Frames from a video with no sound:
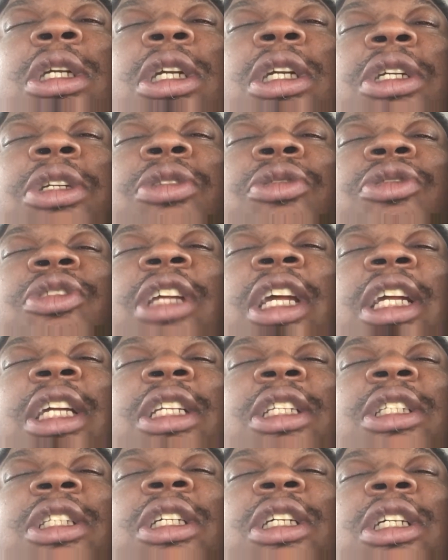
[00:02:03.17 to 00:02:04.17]
and you take
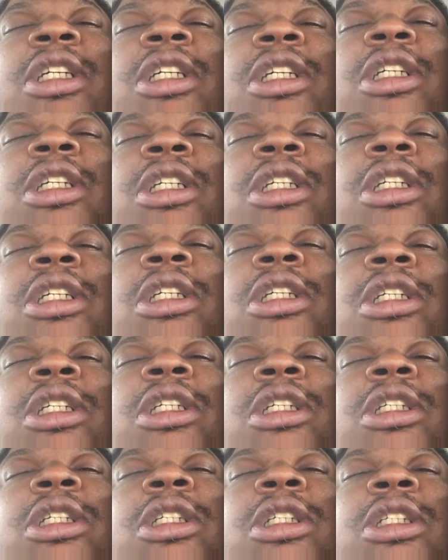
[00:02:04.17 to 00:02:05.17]
the
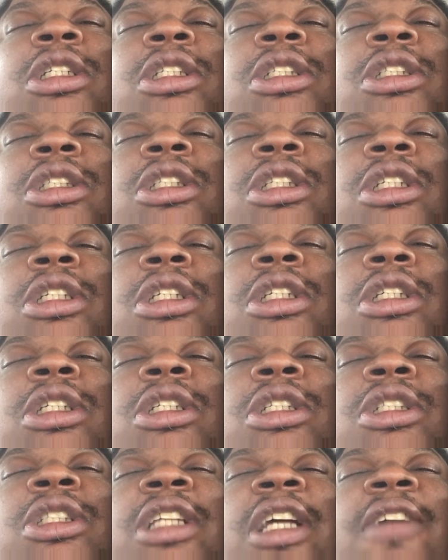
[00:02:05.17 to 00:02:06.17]

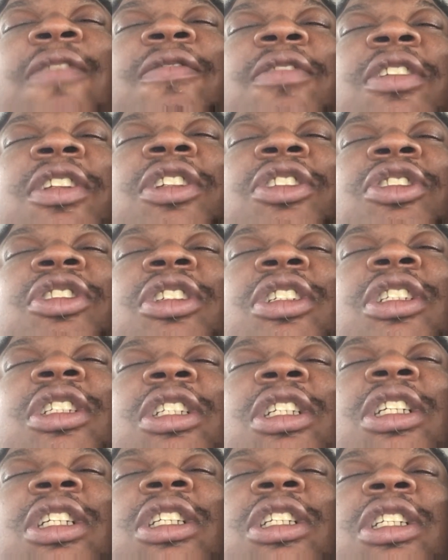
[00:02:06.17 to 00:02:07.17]
definition
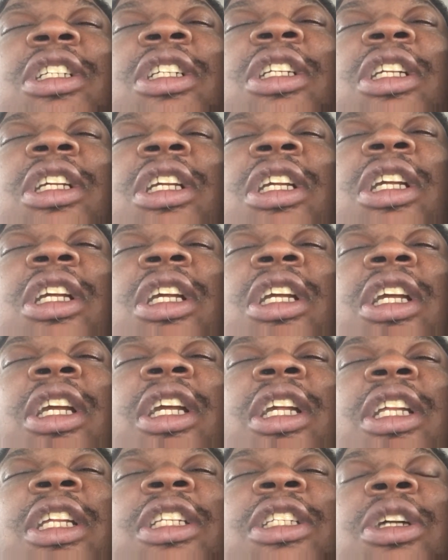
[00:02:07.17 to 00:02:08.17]
and
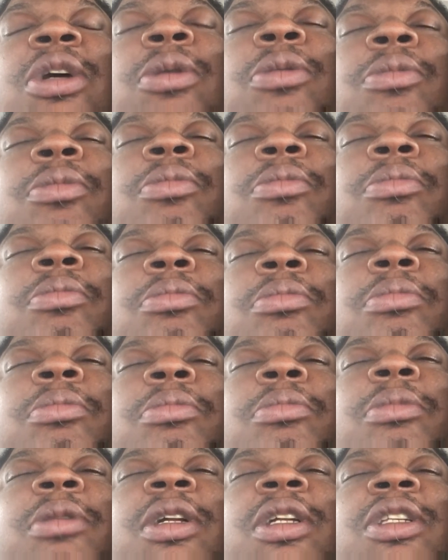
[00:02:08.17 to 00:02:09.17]
it
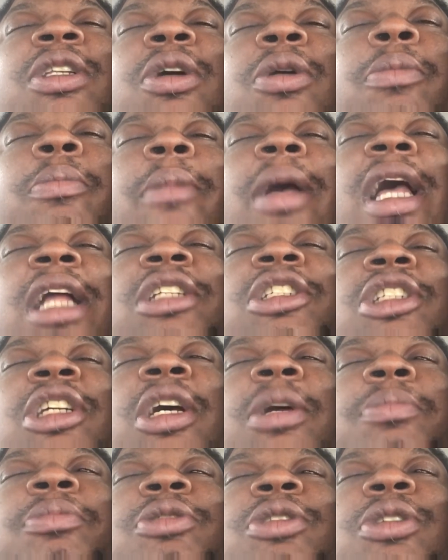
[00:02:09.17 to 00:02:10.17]
don't match
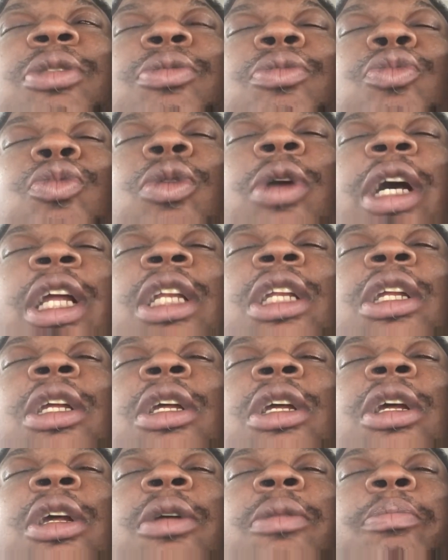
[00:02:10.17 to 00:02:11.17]
up to what
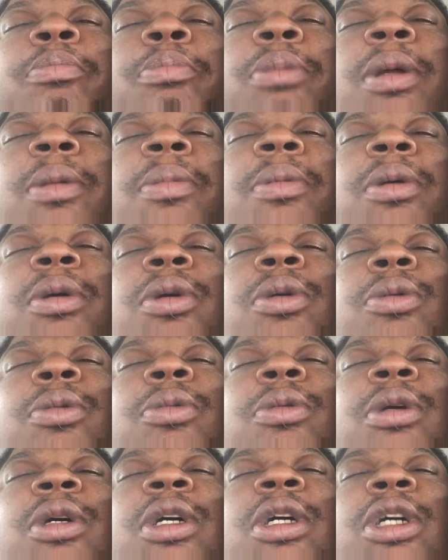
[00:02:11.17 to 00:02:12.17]

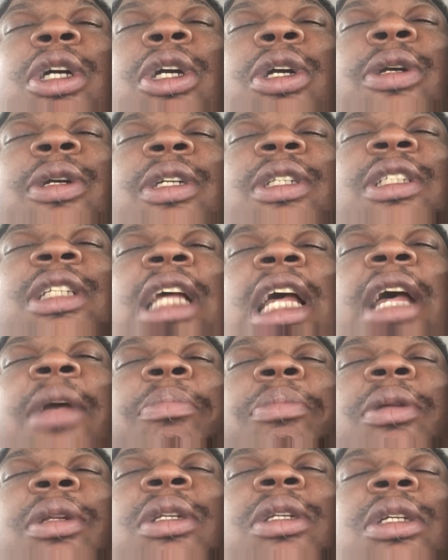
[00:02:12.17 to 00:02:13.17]
biblical occurrence
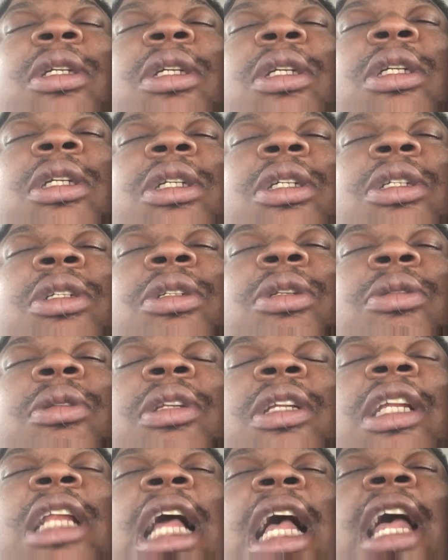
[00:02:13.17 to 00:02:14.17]
happened,
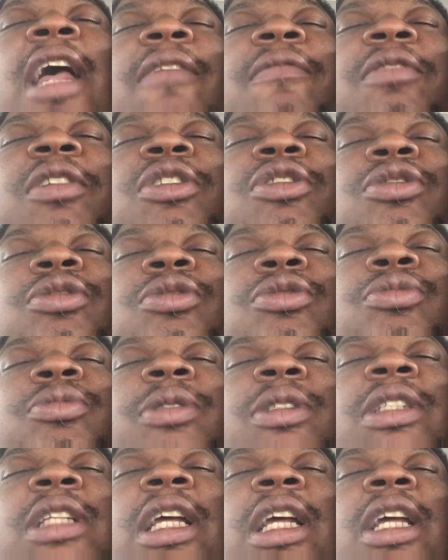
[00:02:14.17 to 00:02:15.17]
then I have issues
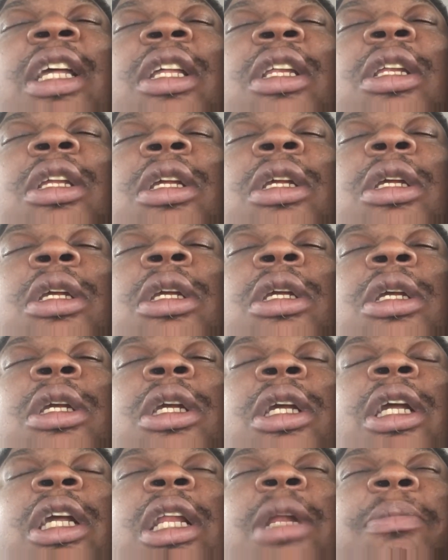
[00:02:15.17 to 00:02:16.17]
with that.
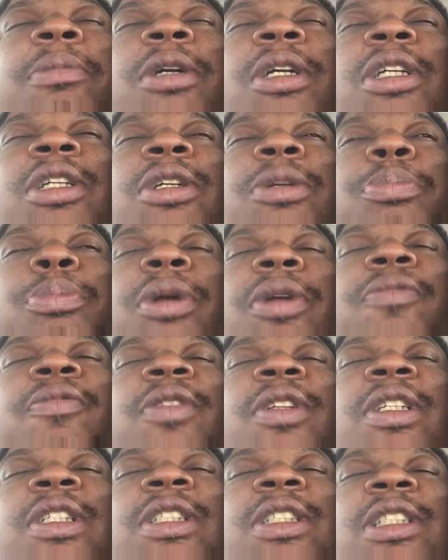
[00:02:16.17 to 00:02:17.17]
And I'm gonna give you a
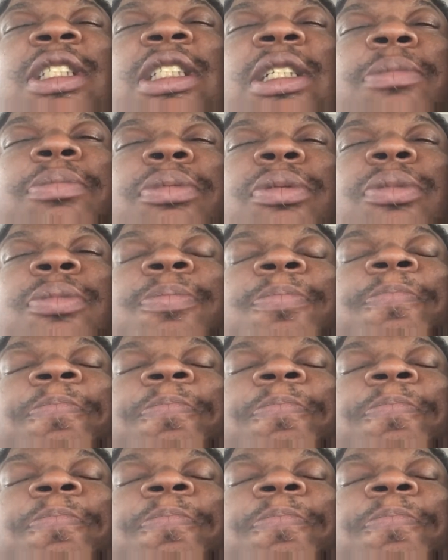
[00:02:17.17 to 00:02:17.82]
perfect example.